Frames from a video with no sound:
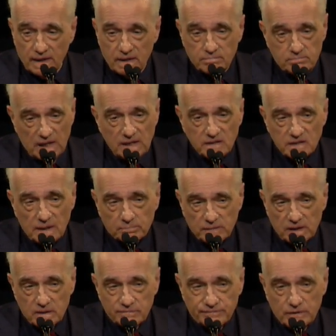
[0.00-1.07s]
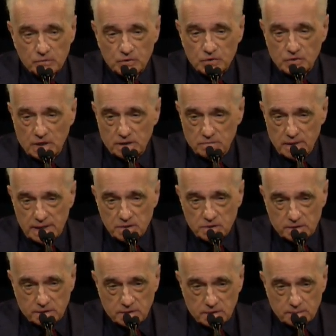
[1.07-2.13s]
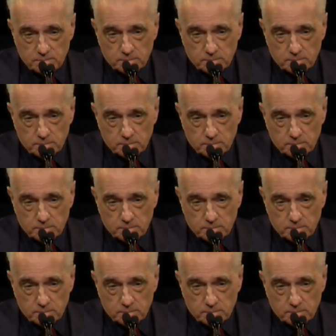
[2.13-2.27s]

can mean something to future generations.